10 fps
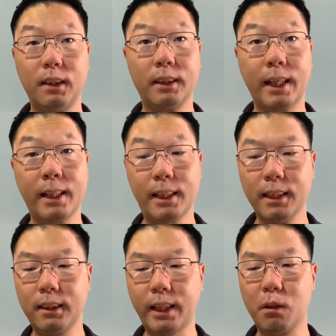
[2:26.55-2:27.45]
Then
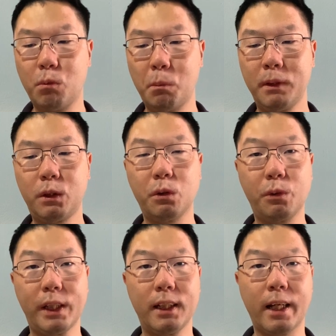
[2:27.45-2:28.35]
here, take a moment to
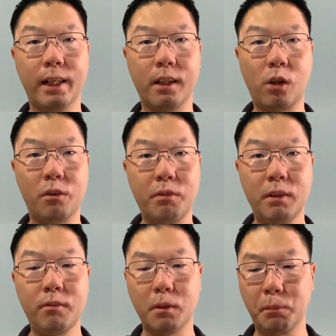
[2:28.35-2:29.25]
read and
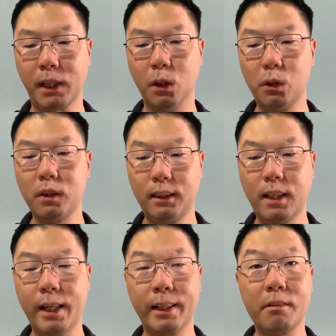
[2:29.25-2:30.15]
confirm the below,
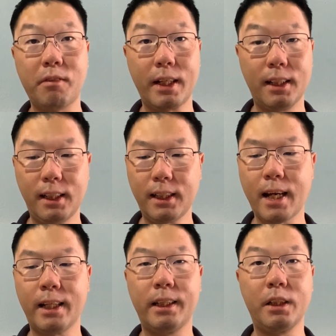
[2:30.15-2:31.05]
and then finally
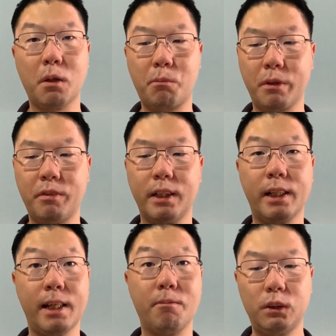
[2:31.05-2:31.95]
enter your preferred
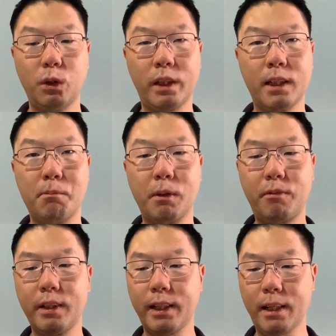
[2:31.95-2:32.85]
name. So in the
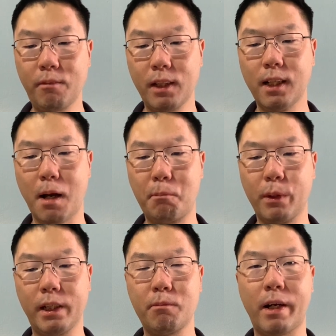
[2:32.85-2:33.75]
preferred name here, I put
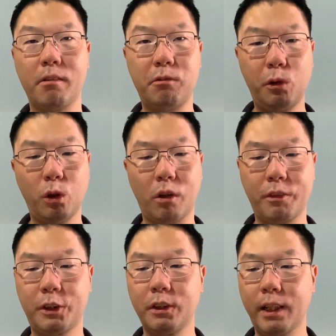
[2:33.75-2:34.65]
in my full
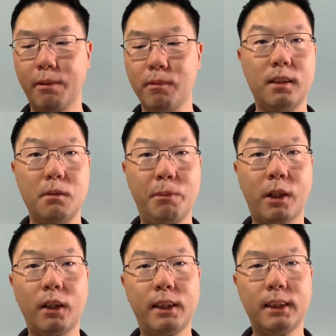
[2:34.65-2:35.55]
official name
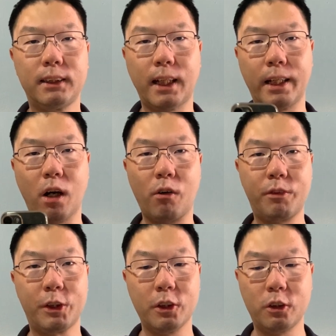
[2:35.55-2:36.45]
because this is an
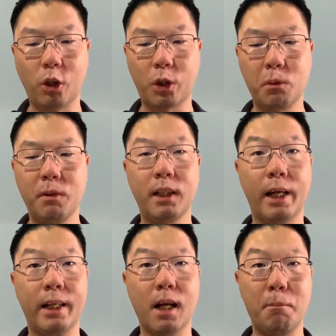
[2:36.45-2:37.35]
official document
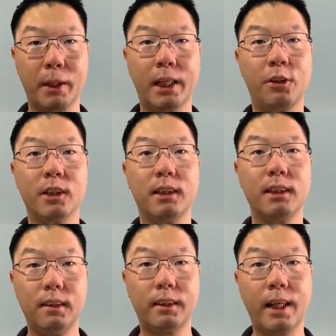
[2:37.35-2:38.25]
and application.
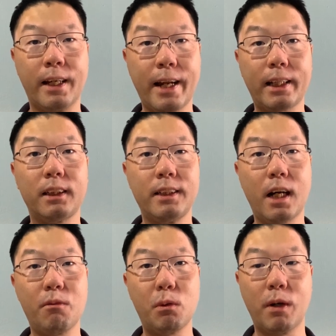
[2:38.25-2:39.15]
Then next, now
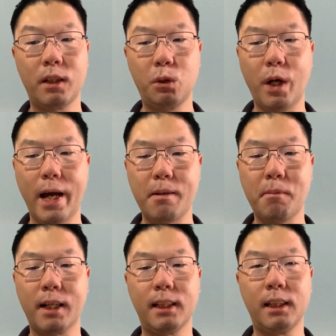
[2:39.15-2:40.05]
we want to add
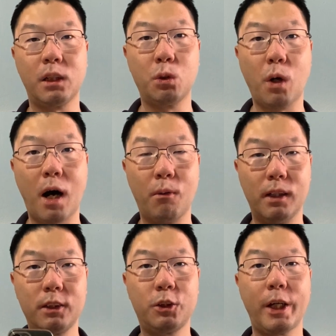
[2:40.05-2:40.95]
money into
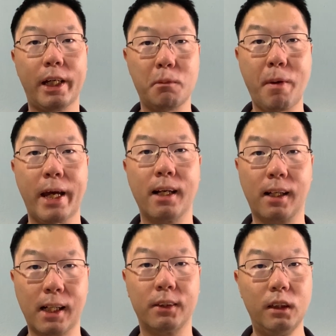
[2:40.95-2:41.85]
our GXBank
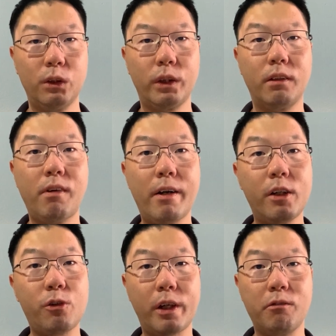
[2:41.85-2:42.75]
account. So it's a very
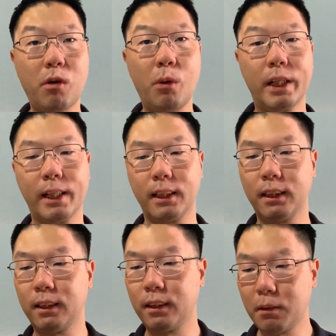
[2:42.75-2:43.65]
straightforward and
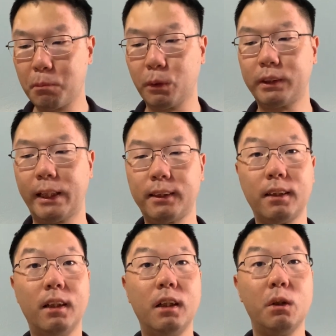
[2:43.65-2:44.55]
easy process.
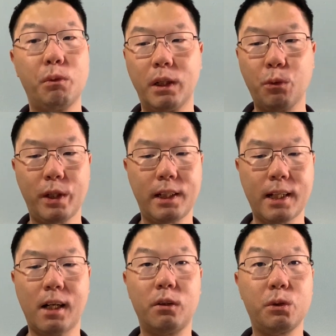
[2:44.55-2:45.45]
With Do It
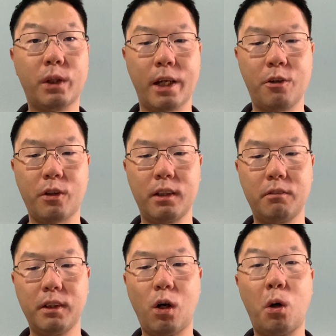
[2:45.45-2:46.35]
Now, you can
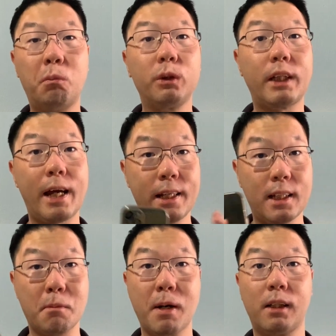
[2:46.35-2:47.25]
transfer almost any
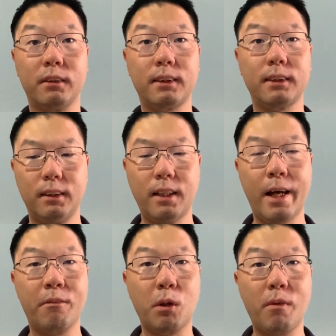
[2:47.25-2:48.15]
amount
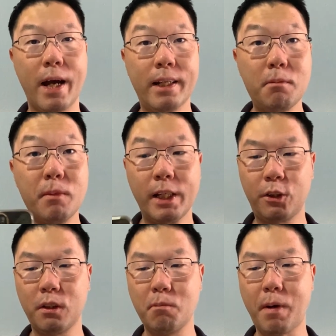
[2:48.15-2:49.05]
and from any
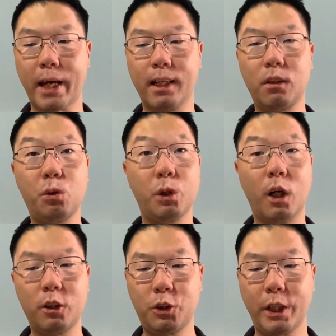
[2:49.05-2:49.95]
Malaysian bank to
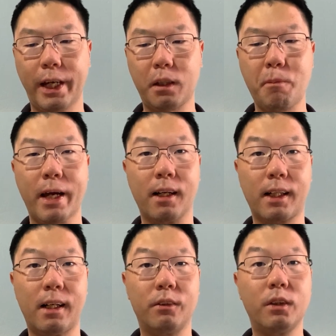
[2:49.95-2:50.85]
your GXBank
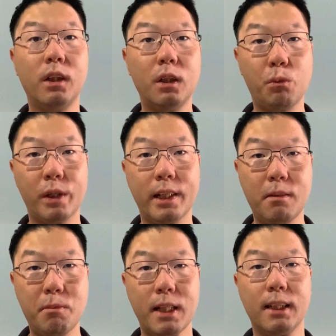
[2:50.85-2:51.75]
account
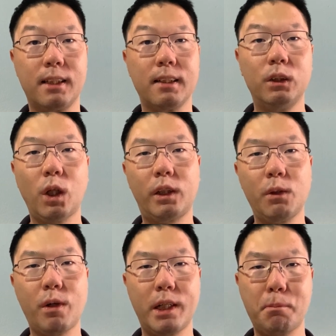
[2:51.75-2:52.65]
within minutes. So after
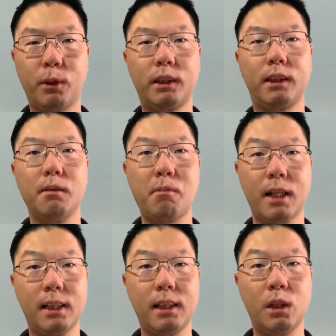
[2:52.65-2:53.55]
we have deposited
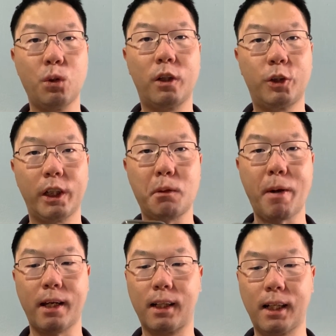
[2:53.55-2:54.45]
money into our
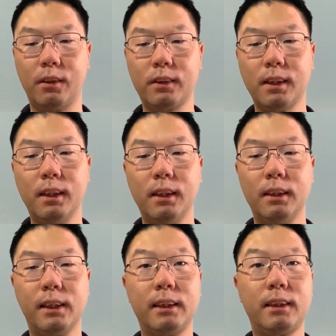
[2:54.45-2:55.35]
GXBank account,
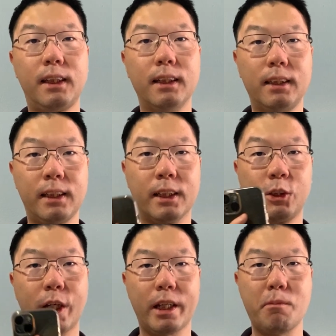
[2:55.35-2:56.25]
this here in the
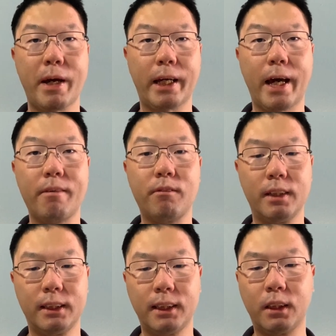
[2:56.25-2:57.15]
GXBank app,
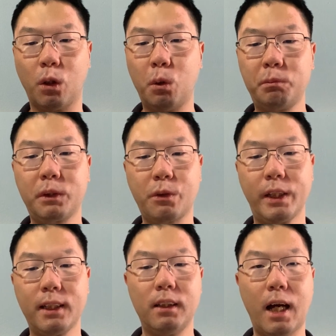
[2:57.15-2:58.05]
this is the home
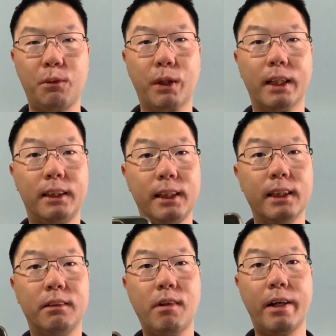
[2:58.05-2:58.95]
screen. As we can see
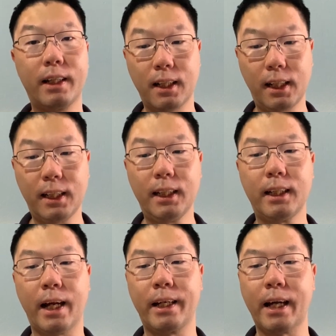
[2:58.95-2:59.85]
here, it's very clean
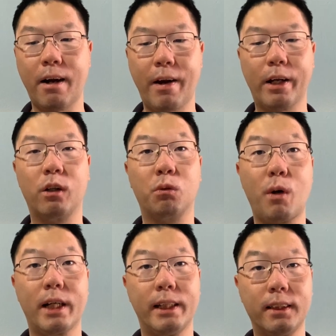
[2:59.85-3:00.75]
and direct on
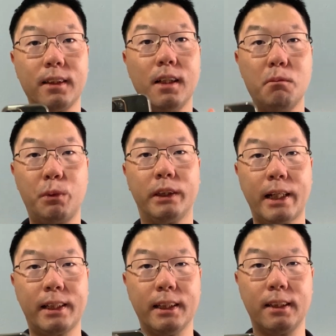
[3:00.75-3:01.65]
what is
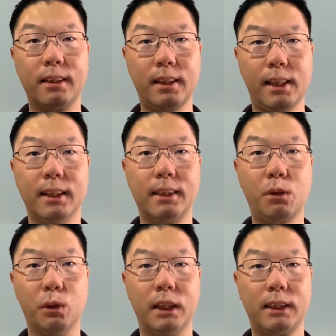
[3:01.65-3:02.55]
presented here
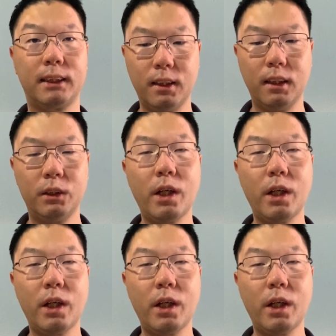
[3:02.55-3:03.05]
to us. So